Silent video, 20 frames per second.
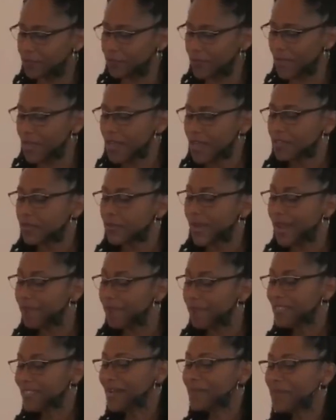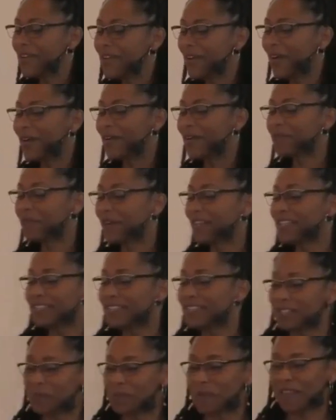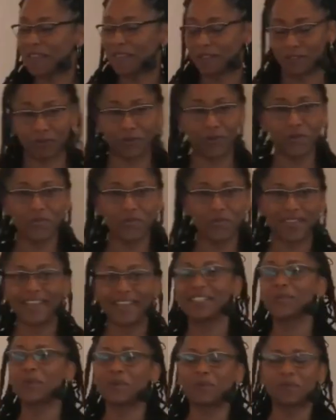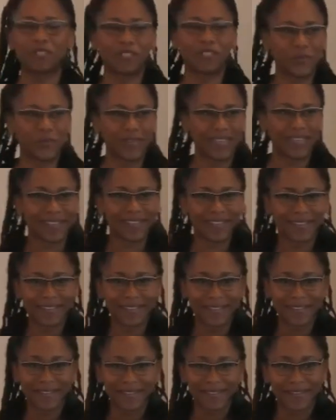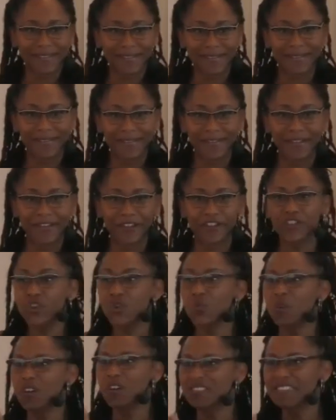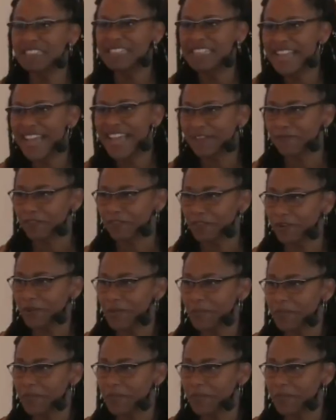So every time we are unwilling to speak the truth, guess what we're doing? You will never bear